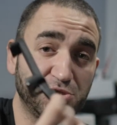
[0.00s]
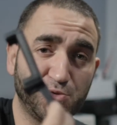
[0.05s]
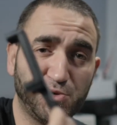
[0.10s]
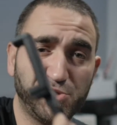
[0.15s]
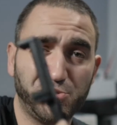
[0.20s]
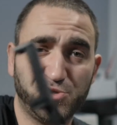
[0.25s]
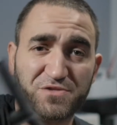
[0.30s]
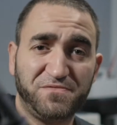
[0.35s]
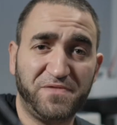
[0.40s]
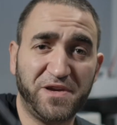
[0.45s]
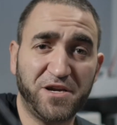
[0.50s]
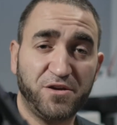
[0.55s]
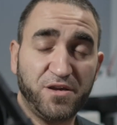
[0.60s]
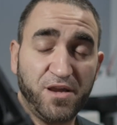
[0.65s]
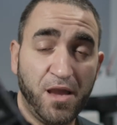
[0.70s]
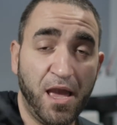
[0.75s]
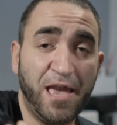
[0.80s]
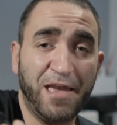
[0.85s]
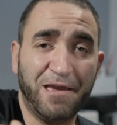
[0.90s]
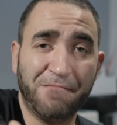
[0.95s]
which is very
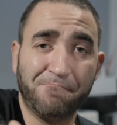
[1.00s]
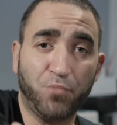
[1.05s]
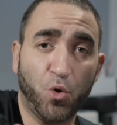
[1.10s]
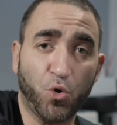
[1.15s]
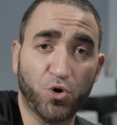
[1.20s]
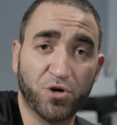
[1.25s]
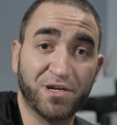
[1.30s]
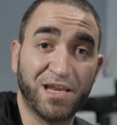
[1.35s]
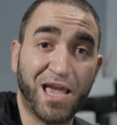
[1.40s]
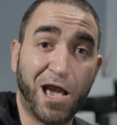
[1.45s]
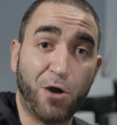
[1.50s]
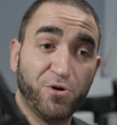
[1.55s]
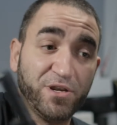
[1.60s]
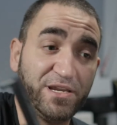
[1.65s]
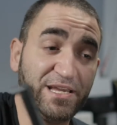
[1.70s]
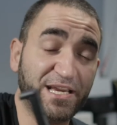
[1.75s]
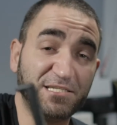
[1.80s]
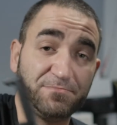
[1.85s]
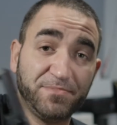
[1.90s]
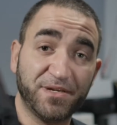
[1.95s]
important
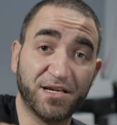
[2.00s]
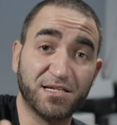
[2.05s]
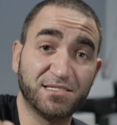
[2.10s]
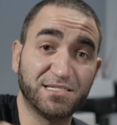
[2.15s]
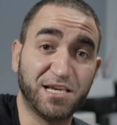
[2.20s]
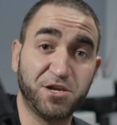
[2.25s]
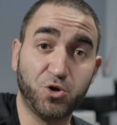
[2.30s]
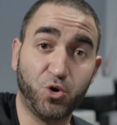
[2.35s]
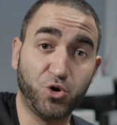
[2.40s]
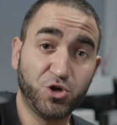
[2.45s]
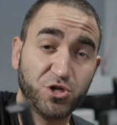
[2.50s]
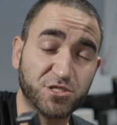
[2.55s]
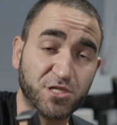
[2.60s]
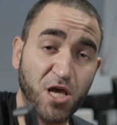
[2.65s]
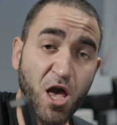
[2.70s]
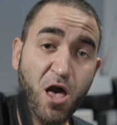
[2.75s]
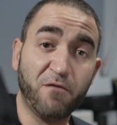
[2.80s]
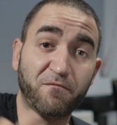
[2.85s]
nowadays because I notice